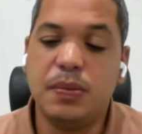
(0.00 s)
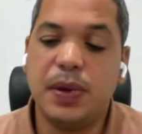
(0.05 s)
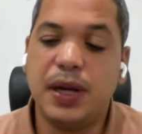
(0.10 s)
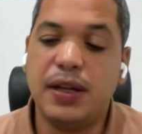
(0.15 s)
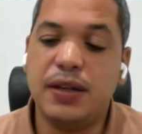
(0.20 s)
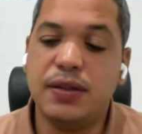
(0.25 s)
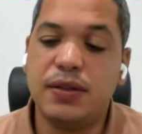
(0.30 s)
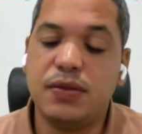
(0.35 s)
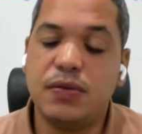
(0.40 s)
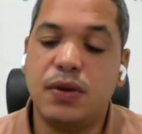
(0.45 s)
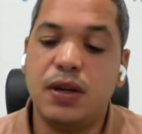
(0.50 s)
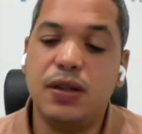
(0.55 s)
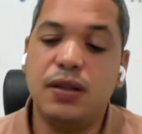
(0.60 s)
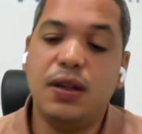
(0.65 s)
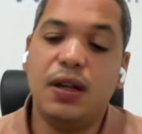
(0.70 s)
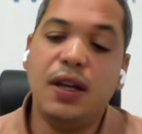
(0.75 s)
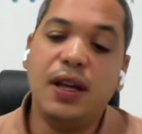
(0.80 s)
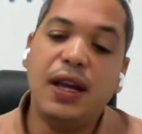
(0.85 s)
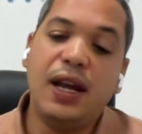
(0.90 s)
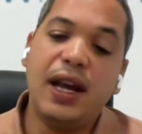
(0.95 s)
paths, right?
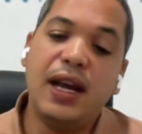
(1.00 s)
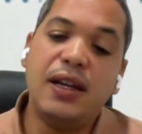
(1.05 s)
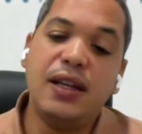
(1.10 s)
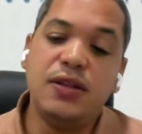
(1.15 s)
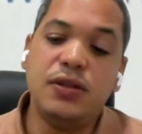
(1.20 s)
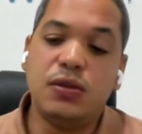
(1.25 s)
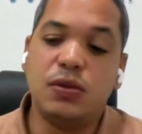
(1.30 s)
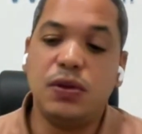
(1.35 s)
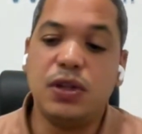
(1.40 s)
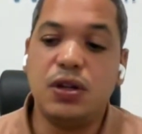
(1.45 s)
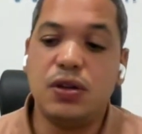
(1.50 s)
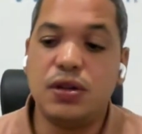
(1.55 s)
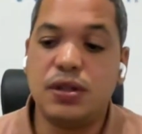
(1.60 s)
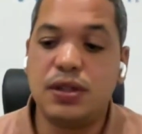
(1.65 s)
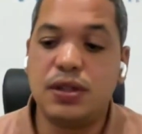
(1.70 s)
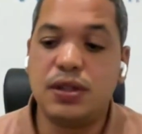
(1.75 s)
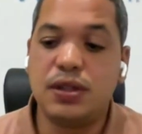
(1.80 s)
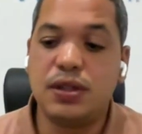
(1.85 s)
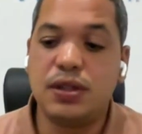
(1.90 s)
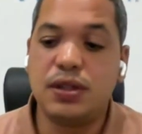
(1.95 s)
And in 2 years'
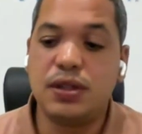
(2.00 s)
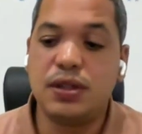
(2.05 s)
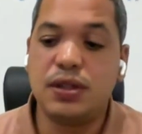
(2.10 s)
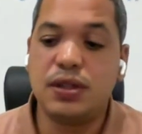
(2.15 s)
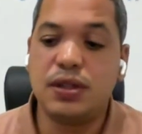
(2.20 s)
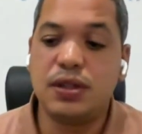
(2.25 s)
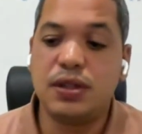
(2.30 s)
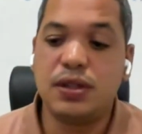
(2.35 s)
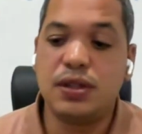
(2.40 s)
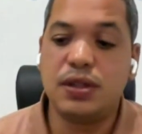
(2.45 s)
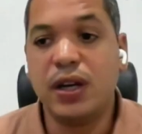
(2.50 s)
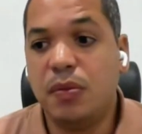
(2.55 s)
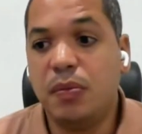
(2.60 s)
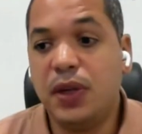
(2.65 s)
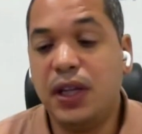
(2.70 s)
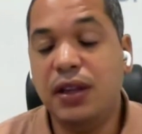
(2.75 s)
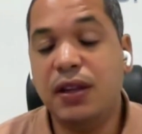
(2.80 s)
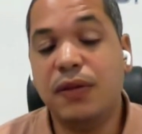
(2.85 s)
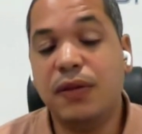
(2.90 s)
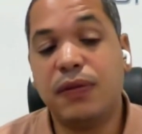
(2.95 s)
time, we
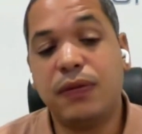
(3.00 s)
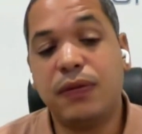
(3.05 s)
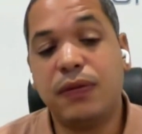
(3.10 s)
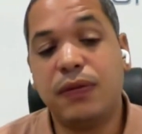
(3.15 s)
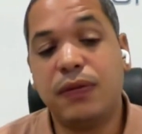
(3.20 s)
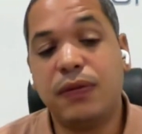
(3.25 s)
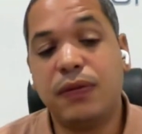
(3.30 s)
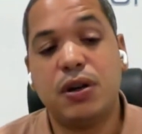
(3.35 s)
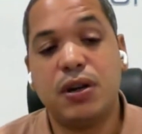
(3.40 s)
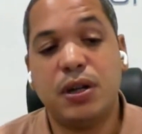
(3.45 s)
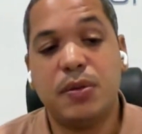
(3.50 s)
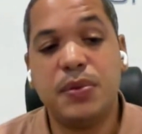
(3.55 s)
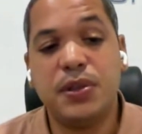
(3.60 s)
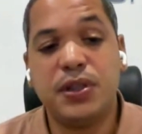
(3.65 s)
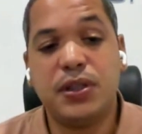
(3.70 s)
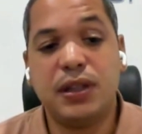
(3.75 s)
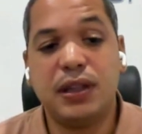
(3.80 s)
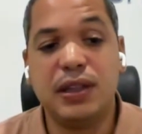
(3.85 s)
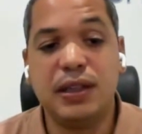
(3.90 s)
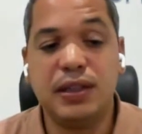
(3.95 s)
actually want to be the
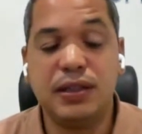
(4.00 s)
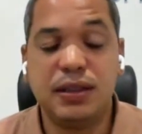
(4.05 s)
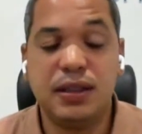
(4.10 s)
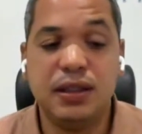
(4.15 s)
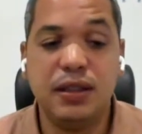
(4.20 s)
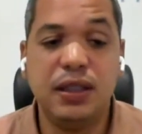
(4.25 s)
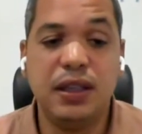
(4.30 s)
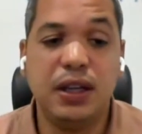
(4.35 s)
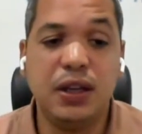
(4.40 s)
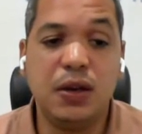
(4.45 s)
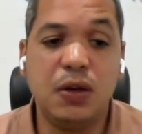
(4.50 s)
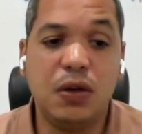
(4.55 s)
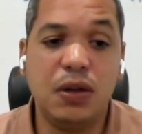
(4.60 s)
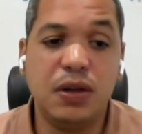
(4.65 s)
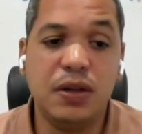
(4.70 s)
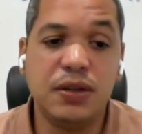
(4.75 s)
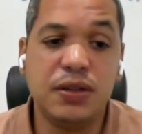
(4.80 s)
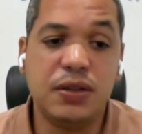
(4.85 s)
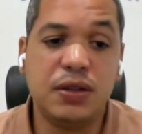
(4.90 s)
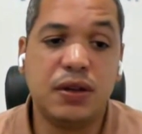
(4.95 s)
first startups to list in
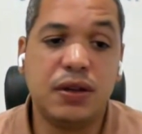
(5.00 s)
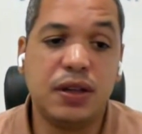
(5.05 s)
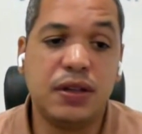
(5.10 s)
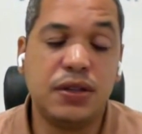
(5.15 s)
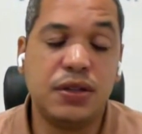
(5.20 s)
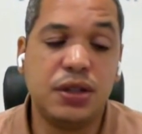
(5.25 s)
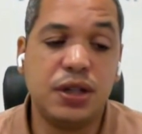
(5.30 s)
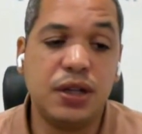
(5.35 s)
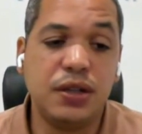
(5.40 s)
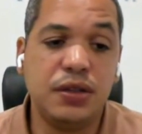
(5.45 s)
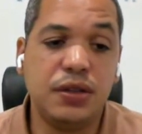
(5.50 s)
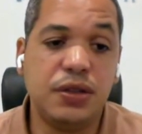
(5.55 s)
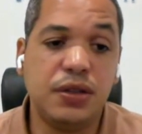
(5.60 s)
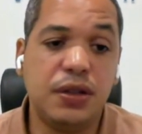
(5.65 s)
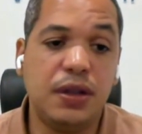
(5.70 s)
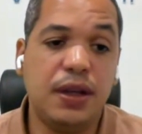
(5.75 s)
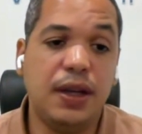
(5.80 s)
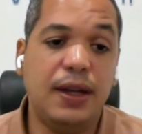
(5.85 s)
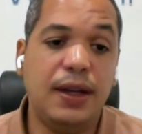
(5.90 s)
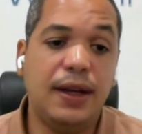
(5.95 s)
the Angolan Stock
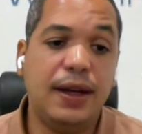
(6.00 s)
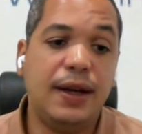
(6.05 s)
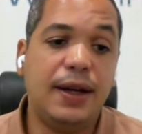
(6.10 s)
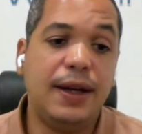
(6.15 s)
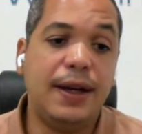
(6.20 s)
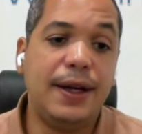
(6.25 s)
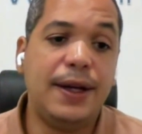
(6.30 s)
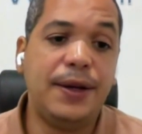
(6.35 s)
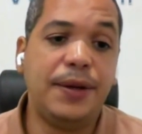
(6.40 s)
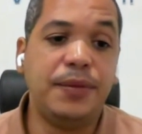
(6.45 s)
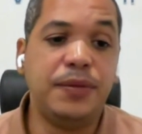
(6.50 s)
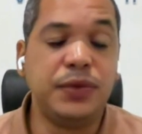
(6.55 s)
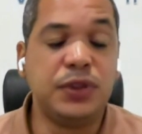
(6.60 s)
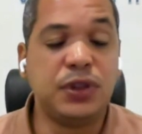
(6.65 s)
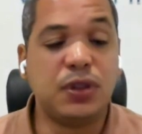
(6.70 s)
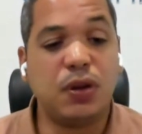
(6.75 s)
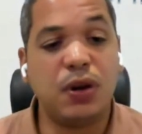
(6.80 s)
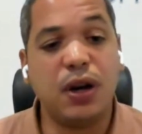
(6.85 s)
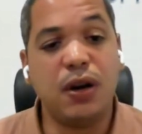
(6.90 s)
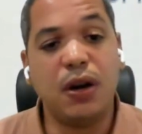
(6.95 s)
Exchange.
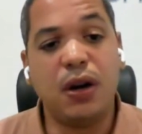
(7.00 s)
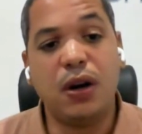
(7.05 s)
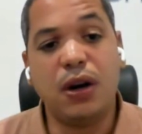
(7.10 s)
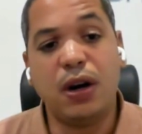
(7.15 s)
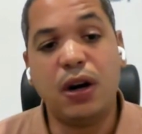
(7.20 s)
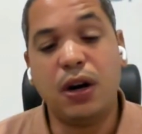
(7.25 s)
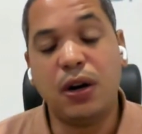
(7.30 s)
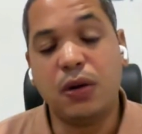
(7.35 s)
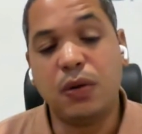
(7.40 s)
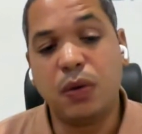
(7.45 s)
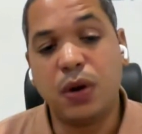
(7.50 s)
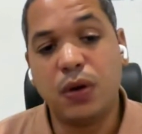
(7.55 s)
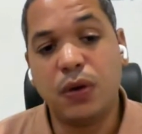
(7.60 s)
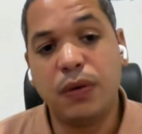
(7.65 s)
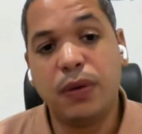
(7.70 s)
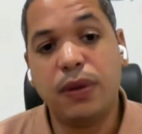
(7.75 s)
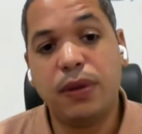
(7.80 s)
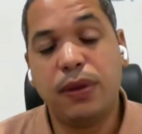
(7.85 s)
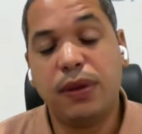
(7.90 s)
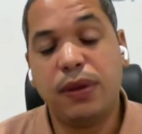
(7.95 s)
So our
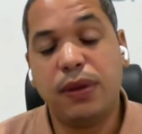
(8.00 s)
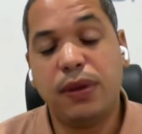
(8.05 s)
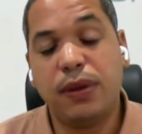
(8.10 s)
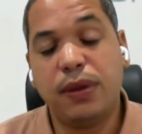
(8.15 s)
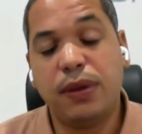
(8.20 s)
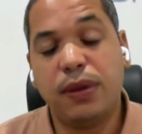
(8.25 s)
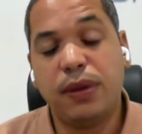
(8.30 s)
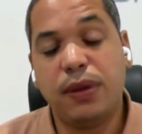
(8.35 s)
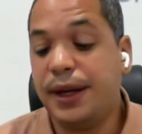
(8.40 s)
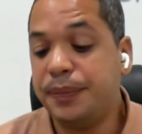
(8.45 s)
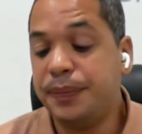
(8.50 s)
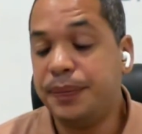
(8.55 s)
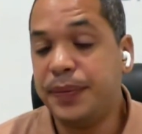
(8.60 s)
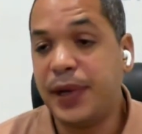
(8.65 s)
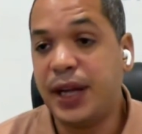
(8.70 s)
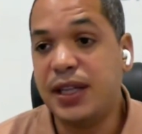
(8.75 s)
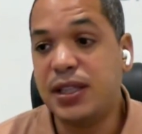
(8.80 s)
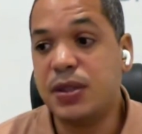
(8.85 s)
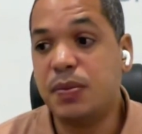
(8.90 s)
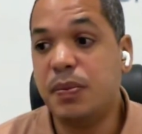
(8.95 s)
growth
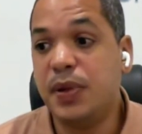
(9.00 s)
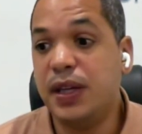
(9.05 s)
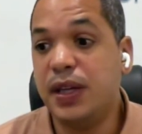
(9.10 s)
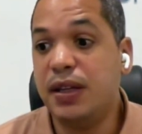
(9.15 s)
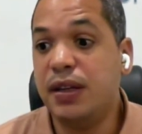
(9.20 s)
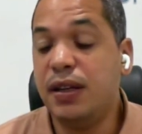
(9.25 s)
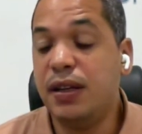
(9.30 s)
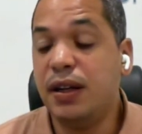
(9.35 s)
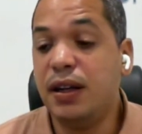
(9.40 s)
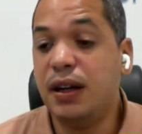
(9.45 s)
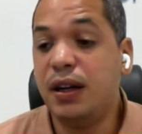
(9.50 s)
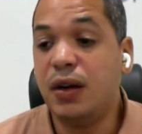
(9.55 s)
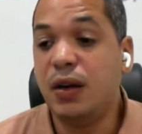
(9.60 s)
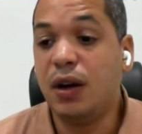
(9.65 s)
has been